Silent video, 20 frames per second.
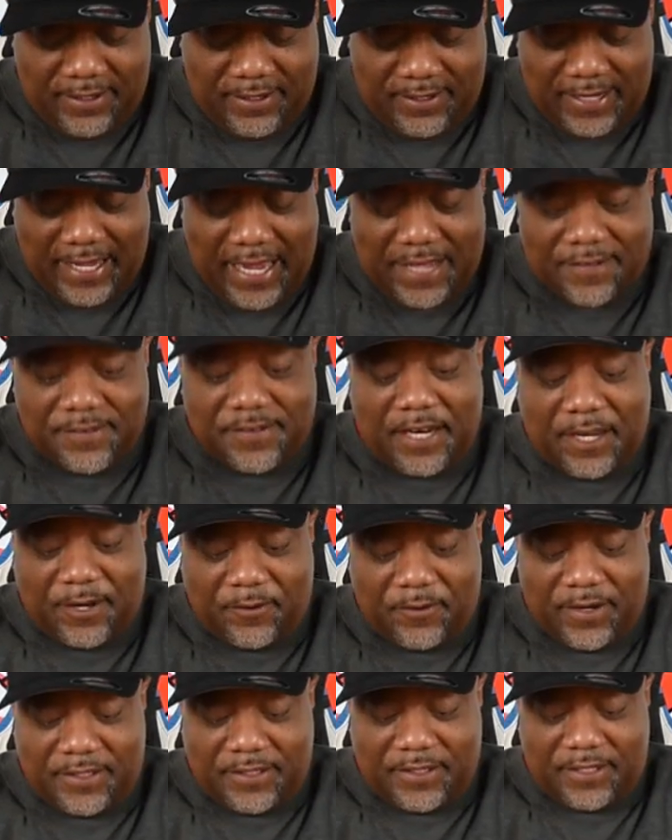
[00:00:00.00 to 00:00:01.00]
to answer that
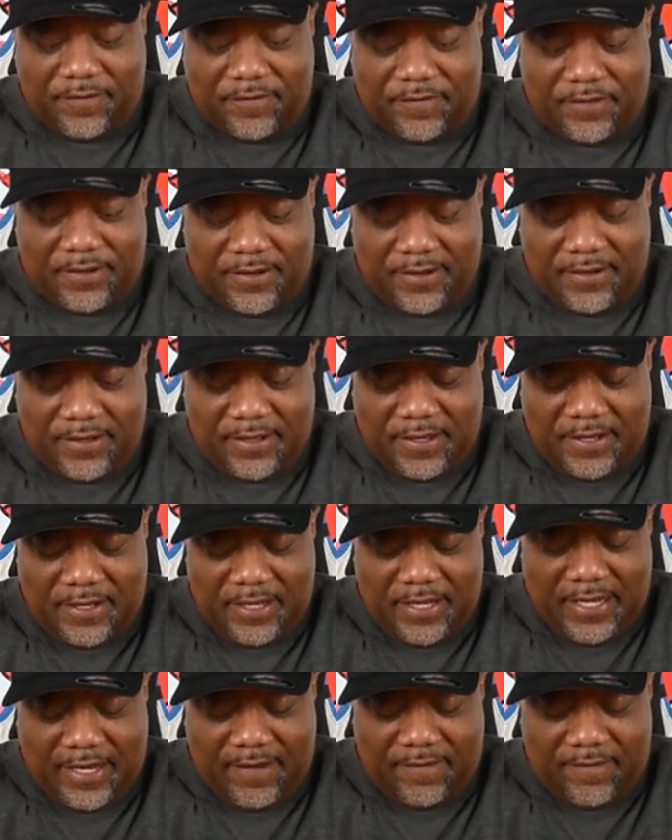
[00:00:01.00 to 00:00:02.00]
question if,
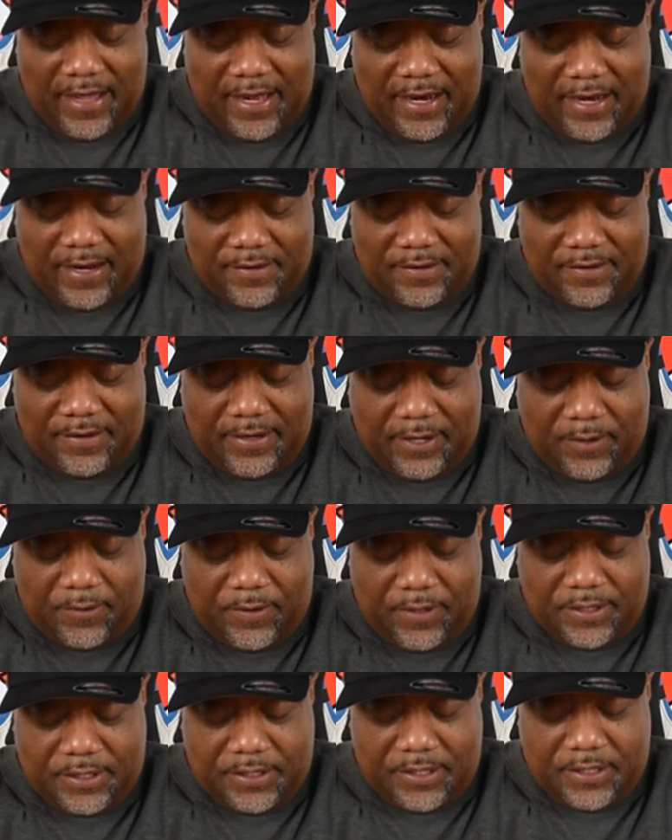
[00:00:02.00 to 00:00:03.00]
if that answers that
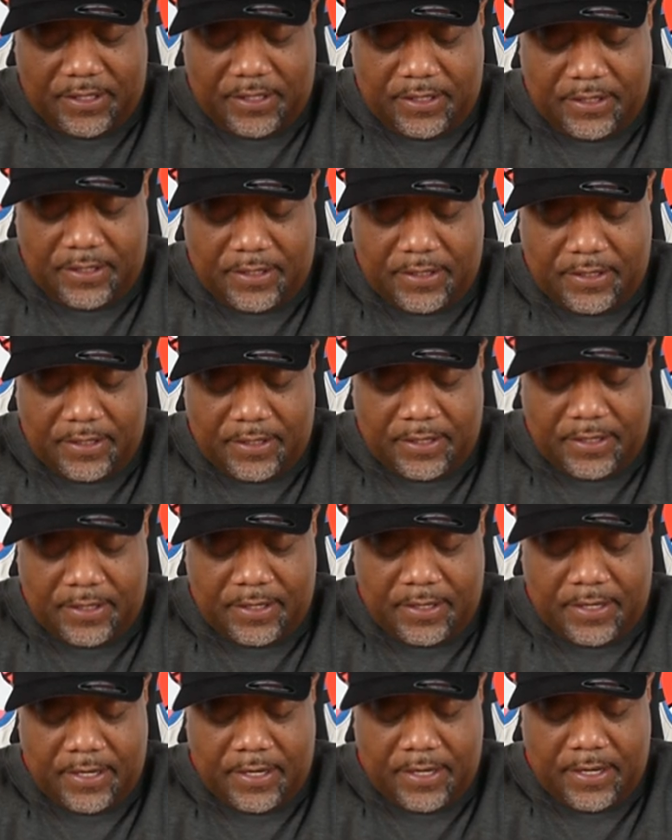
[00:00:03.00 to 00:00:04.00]
question.
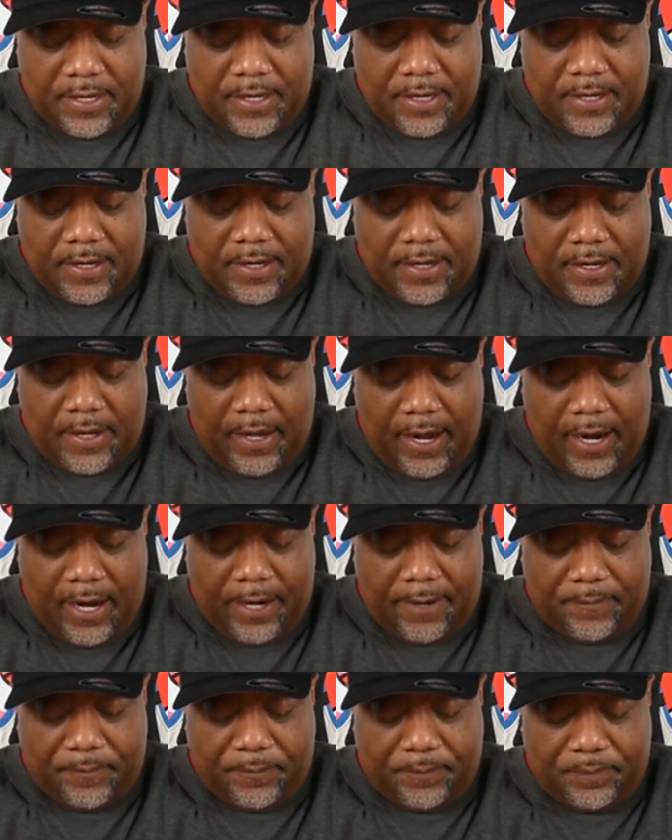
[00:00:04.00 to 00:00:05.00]
All right.